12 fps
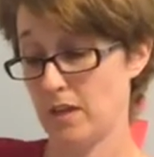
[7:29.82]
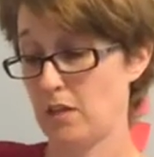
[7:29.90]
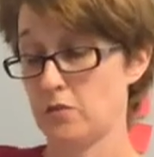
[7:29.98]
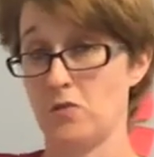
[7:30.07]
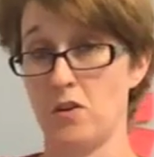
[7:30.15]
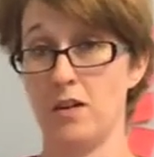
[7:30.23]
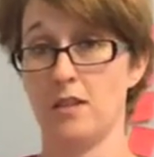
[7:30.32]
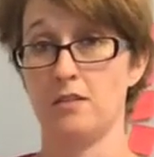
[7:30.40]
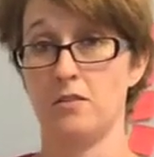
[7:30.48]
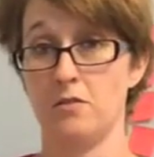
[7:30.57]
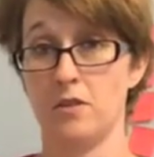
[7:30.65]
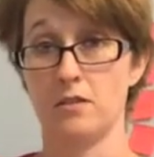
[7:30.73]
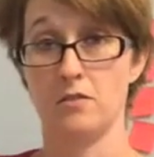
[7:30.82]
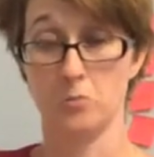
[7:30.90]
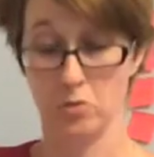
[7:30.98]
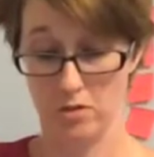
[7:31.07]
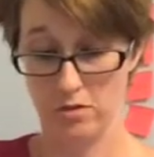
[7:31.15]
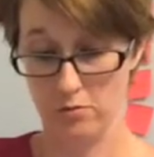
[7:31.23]
I'll try not to do that too
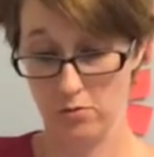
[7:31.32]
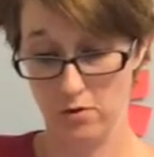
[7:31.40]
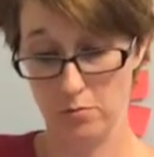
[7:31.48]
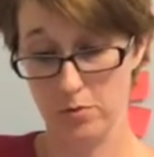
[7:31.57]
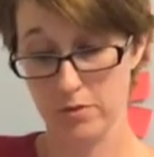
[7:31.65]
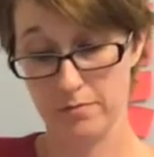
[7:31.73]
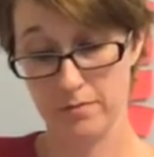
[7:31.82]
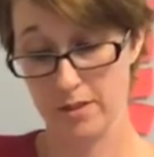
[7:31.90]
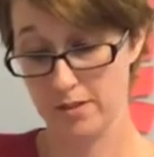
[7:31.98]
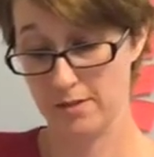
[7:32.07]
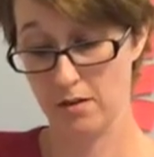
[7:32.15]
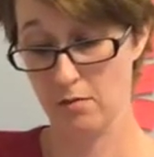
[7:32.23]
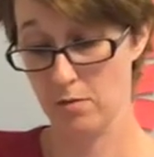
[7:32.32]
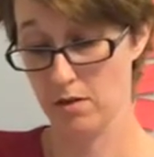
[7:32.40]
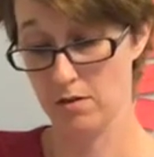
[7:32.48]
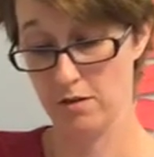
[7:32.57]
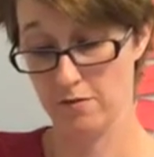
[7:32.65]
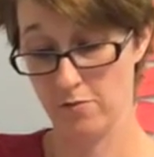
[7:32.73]
much throughout, but it's going to be
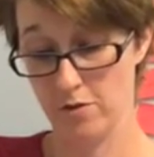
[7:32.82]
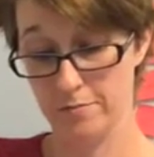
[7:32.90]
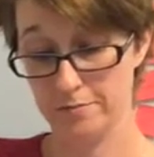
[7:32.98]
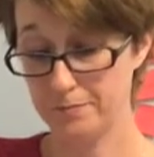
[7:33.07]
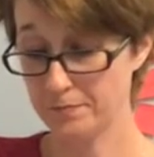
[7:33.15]
a tough one.